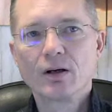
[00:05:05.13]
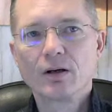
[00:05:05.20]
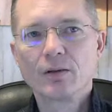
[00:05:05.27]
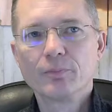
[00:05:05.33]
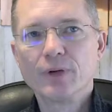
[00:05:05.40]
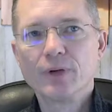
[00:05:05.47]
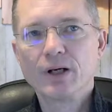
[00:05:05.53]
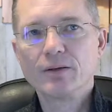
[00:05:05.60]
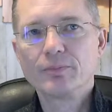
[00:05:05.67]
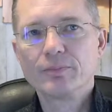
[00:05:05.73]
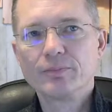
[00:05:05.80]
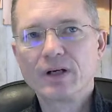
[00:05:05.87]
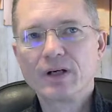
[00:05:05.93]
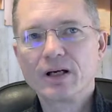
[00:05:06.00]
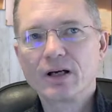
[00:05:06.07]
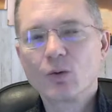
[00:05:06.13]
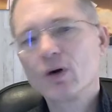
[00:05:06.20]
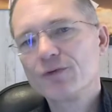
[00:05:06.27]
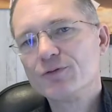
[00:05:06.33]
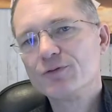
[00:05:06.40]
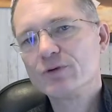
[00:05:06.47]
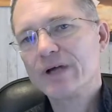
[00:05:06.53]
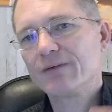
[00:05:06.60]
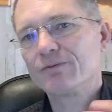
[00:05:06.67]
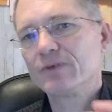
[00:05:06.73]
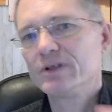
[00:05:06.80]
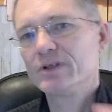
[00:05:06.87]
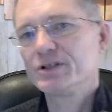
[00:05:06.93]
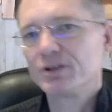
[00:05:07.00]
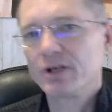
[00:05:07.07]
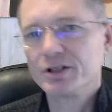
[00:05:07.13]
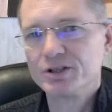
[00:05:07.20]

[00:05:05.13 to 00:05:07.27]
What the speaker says: But what if you can't finish your